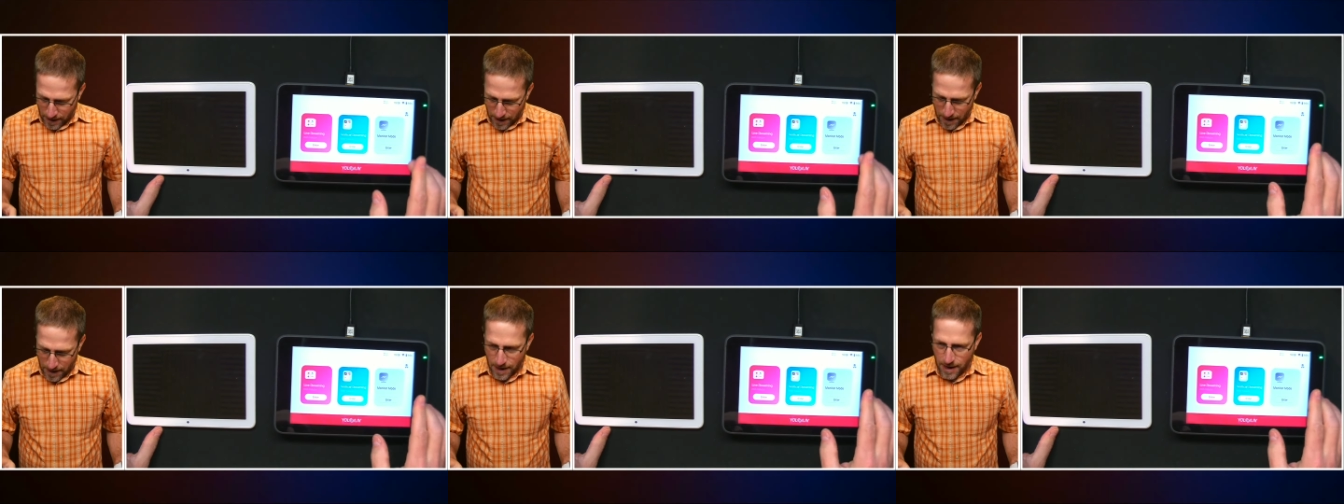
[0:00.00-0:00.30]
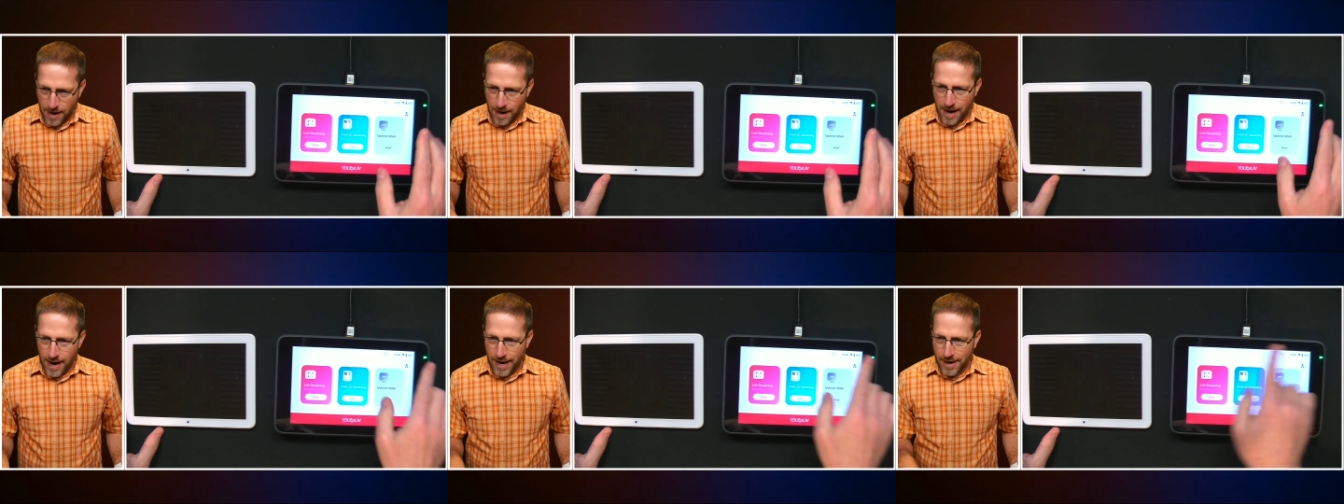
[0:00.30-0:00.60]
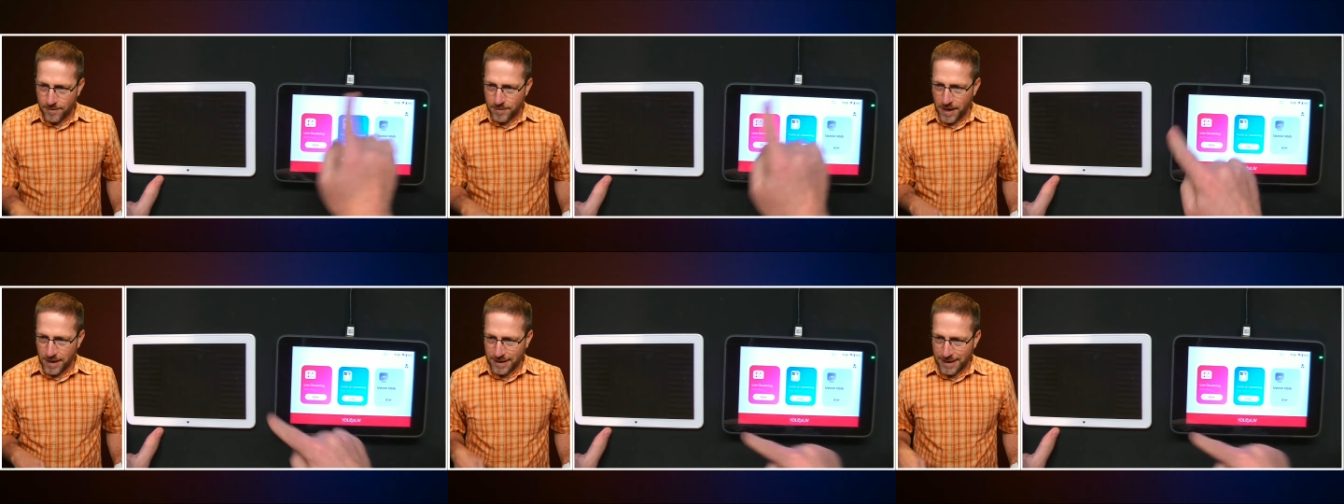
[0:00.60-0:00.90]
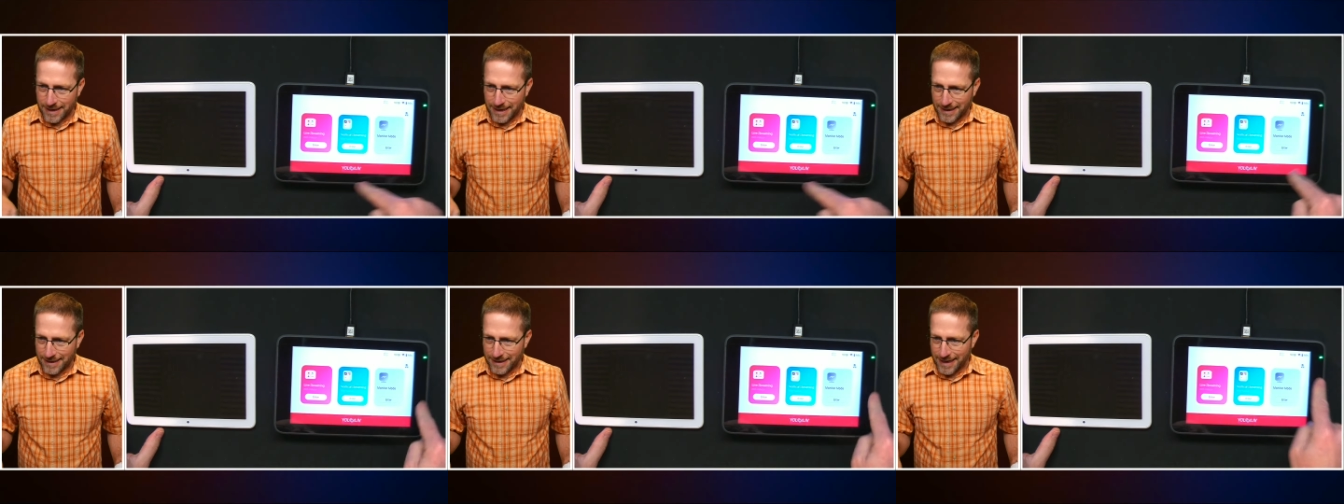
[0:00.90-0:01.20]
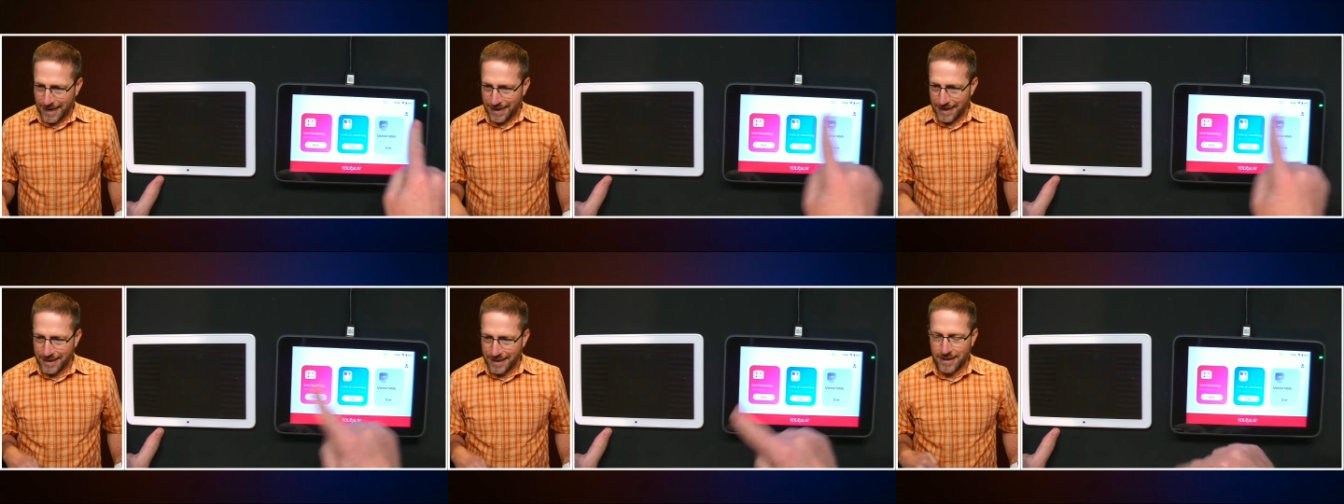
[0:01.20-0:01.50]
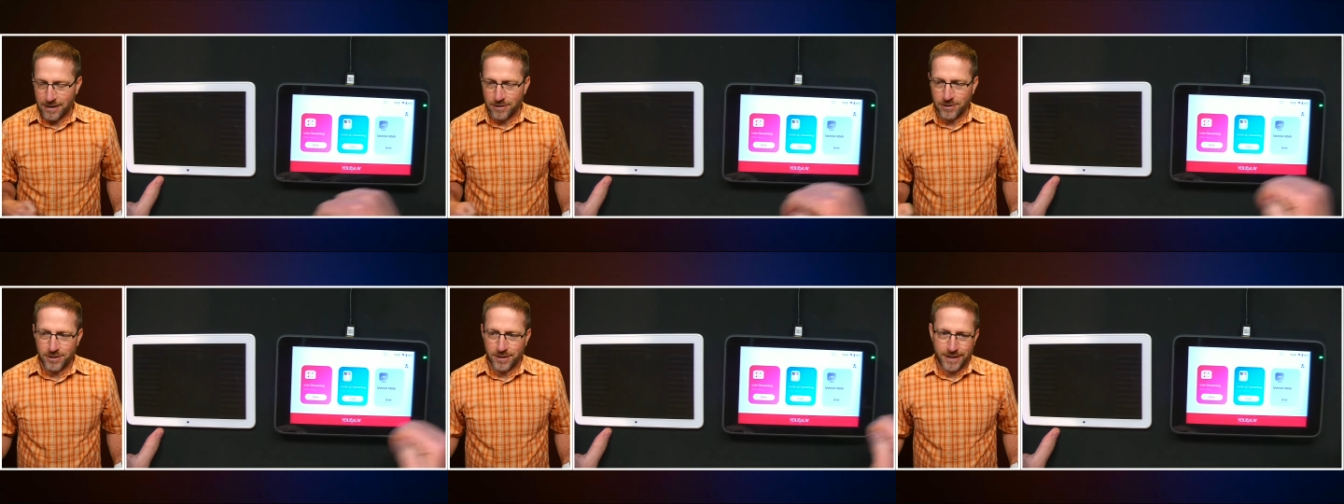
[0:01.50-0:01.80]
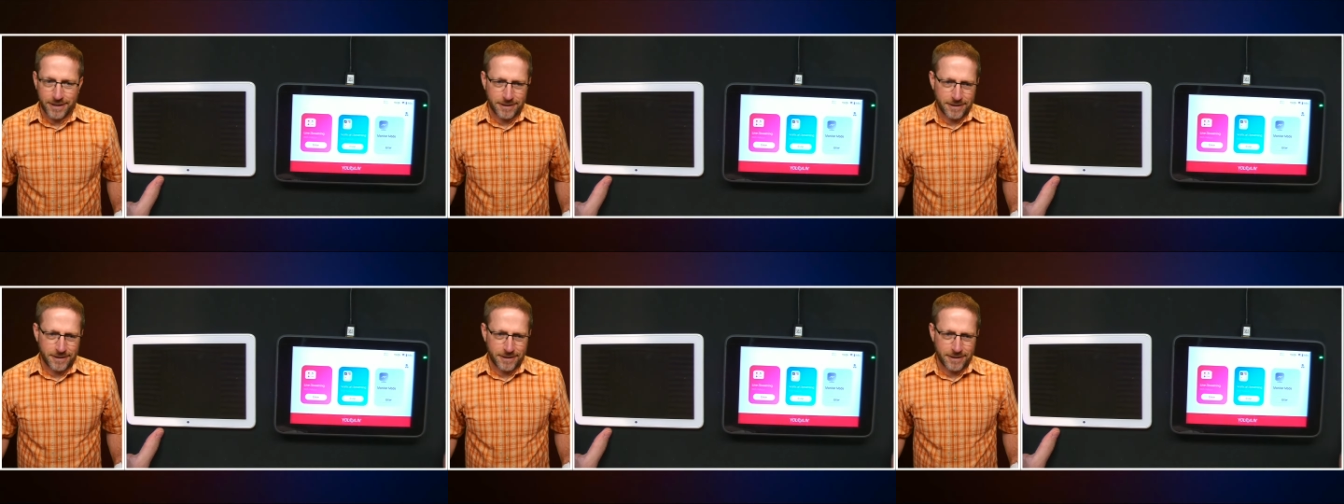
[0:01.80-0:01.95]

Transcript: Uh, I am not connecting anything else to